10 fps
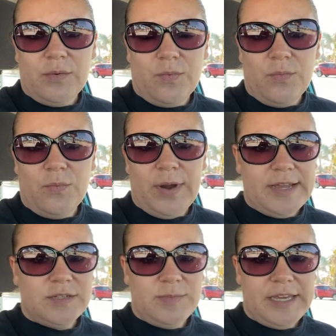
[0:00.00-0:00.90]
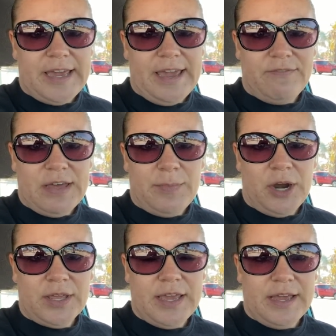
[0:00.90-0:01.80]
randomly can't find
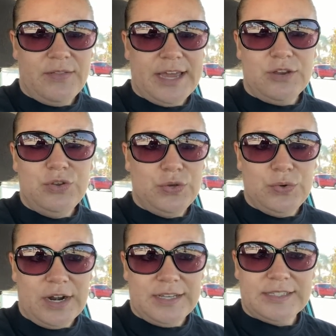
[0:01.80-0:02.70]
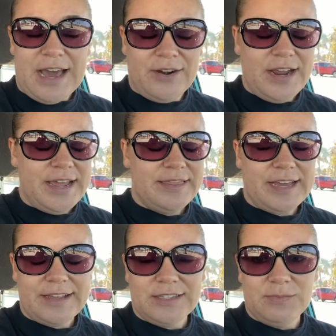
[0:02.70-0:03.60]
parking at like noon on a Saturday,
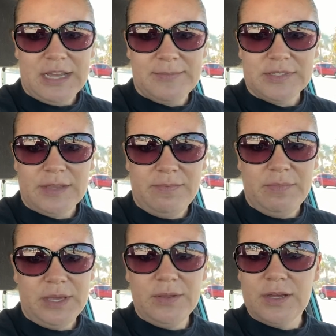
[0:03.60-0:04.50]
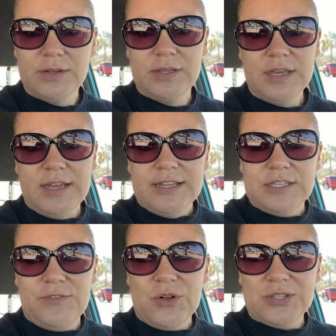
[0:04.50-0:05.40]
that sometimes can be a
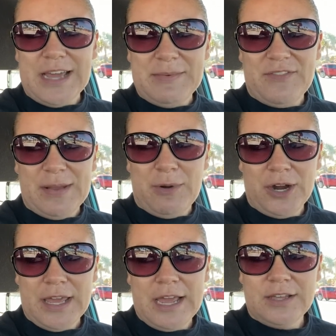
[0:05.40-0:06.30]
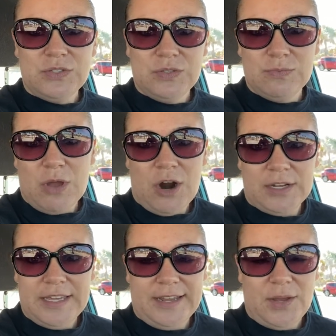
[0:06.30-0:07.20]
difficult time to find parking because
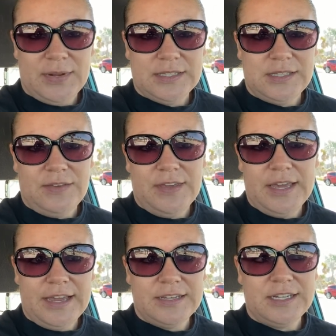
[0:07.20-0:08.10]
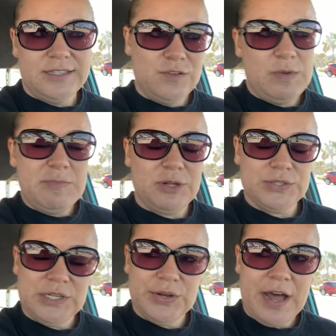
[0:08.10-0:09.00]
hardly anyone is leaving and tons of people are
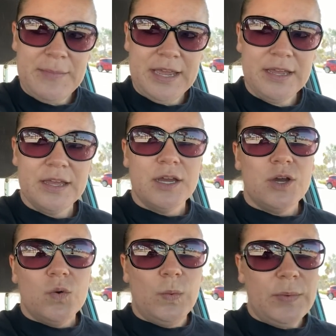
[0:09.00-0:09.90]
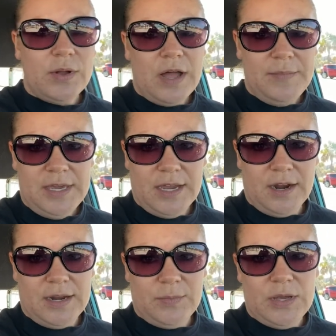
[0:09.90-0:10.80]
still coming. We will come here
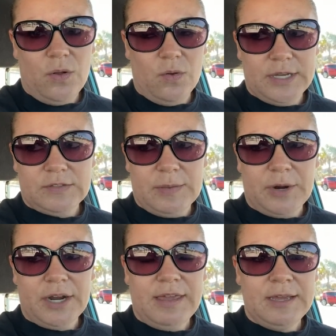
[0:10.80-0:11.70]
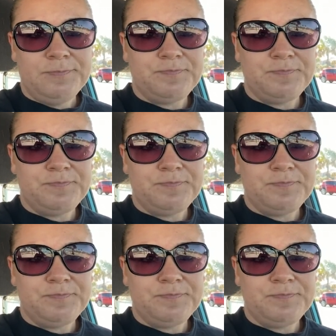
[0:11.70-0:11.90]
and we always find parking.